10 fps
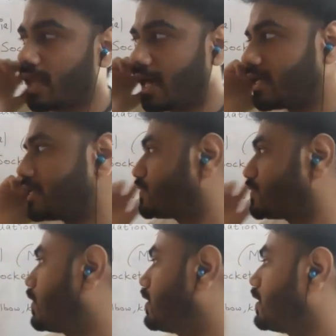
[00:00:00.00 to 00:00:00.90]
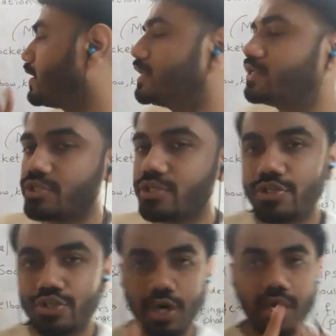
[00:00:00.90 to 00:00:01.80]
That is what the hinge
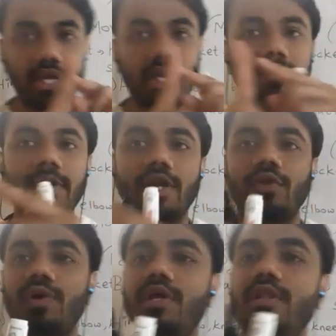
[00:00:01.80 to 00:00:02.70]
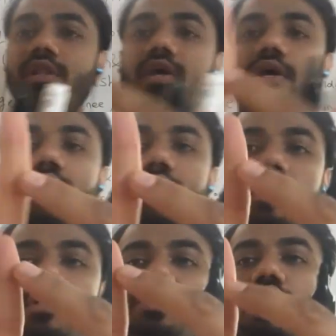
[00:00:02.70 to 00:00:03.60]
joint in between
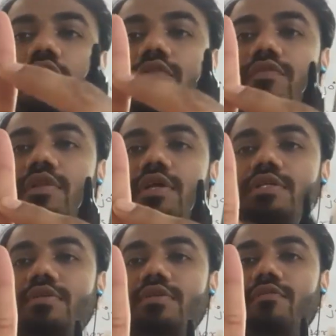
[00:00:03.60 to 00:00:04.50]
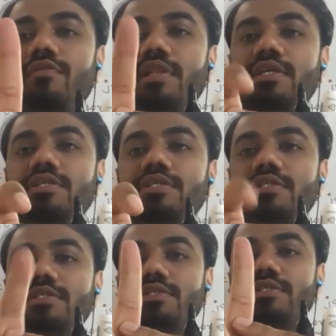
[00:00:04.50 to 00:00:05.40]
each of these
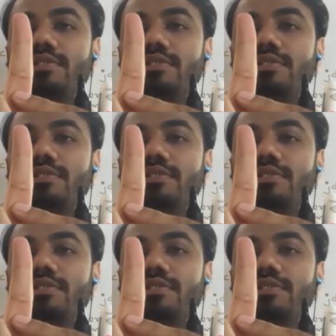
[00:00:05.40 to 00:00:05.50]
phalanges.